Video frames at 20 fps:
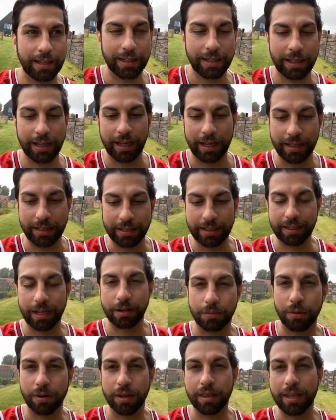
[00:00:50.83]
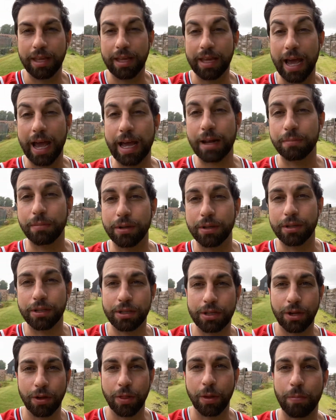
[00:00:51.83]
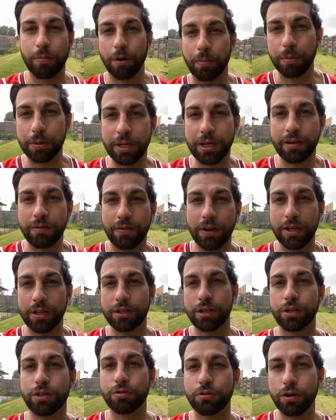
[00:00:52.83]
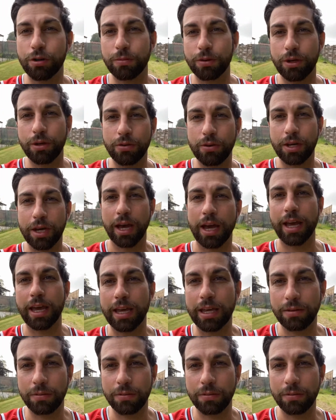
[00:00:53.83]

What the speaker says: And one of the admins on the Property Investors Group UK,